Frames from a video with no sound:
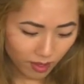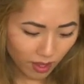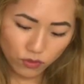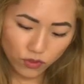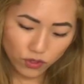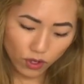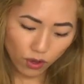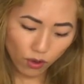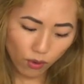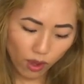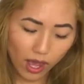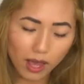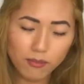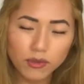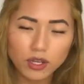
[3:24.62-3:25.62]
So
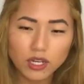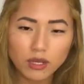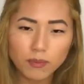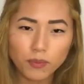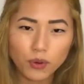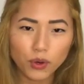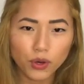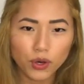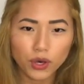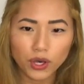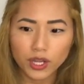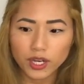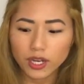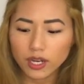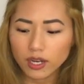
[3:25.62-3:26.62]
I'm
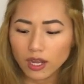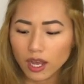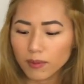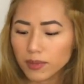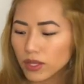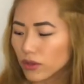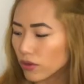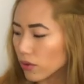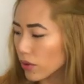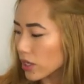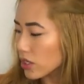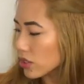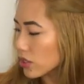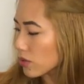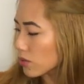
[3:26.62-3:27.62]
either
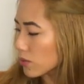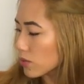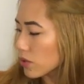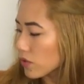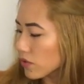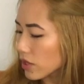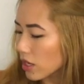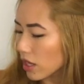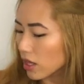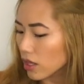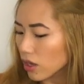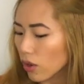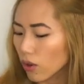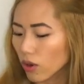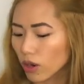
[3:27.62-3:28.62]
going to remove the color
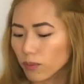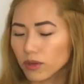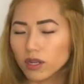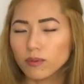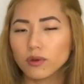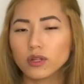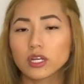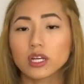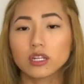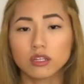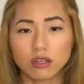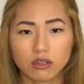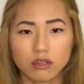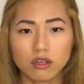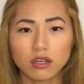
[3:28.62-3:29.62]
or I'm gonna put like a
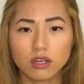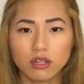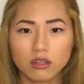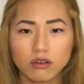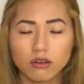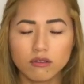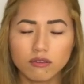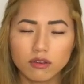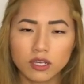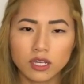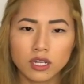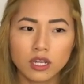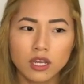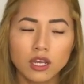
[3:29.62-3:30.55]
darker color over it.